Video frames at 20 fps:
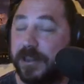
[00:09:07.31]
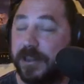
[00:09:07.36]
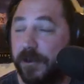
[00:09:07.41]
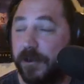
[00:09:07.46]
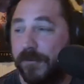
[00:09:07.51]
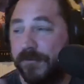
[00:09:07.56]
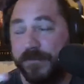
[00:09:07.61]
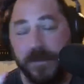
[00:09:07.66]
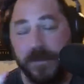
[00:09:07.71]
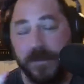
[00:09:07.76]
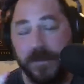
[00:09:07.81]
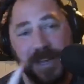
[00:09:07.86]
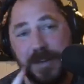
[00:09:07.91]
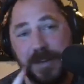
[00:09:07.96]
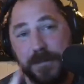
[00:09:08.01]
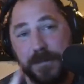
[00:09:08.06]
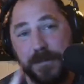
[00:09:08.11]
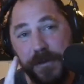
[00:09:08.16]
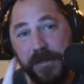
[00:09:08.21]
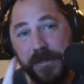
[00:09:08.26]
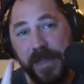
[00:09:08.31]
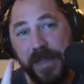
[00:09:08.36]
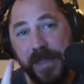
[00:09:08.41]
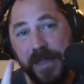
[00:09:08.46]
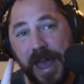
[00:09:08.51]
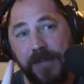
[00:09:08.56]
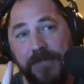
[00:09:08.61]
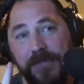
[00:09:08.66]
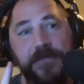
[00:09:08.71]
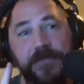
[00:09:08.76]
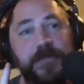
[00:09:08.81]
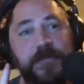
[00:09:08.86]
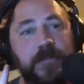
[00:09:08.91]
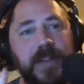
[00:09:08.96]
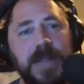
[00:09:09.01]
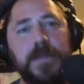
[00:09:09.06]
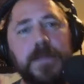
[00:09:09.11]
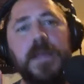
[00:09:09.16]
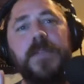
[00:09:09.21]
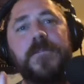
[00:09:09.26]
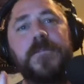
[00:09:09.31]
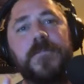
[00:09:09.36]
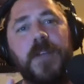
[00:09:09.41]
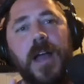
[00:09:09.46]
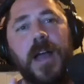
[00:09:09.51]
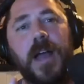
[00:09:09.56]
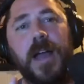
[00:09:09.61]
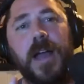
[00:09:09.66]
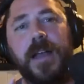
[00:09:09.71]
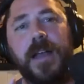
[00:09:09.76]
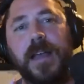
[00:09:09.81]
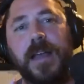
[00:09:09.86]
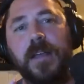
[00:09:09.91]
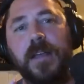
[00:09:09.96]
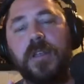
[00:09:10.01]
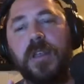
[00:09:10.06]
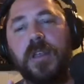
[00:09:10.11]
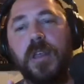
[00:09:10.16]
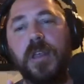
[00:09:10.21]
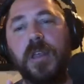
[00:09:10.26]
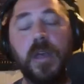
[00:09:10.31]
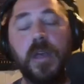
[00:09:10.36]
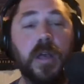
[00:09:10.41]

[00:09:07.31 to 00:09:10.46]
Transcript: Don't forget about that. Freebie Fridays.